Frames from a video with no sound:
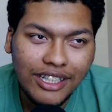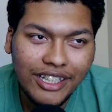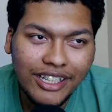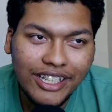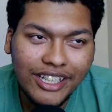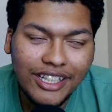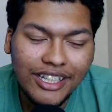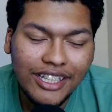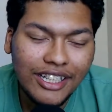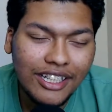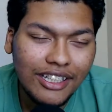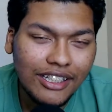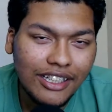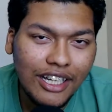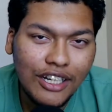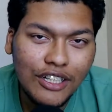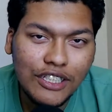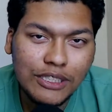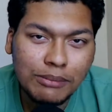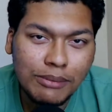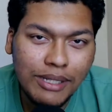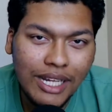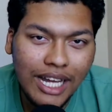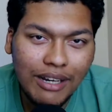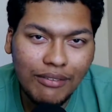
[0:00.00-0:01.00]
it
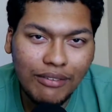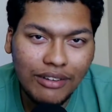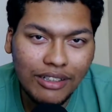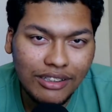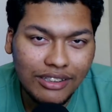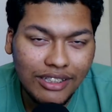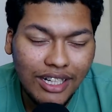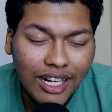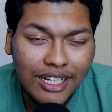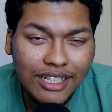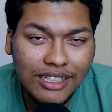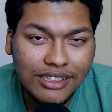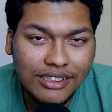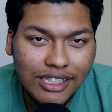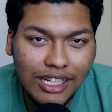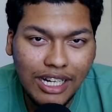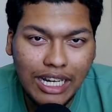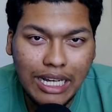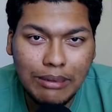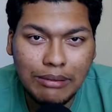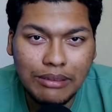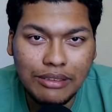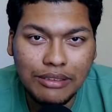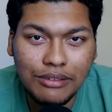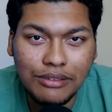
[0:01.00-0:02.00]
allows me to have a lot of
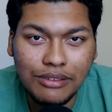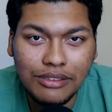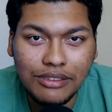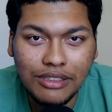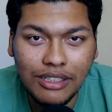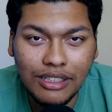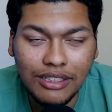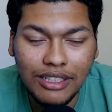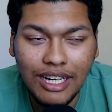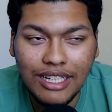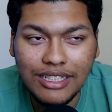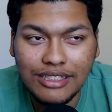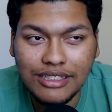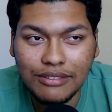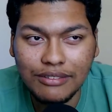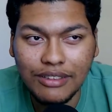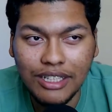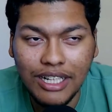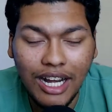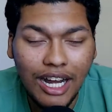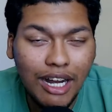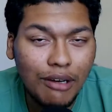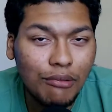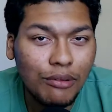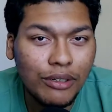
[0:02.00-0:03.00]
time to do a lot of stuff that
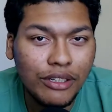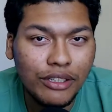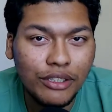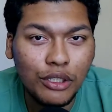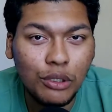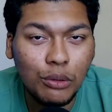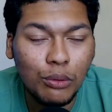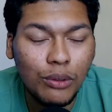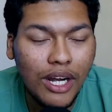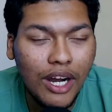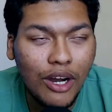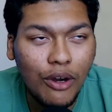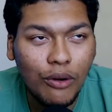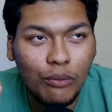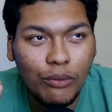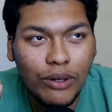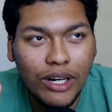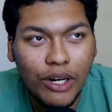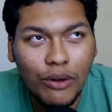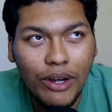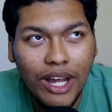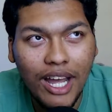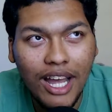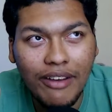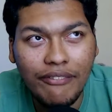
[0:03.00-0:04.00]
I want to do
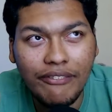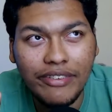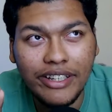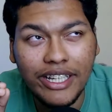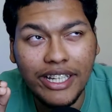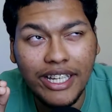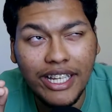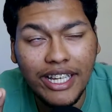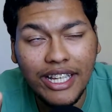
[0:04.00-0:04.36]
without having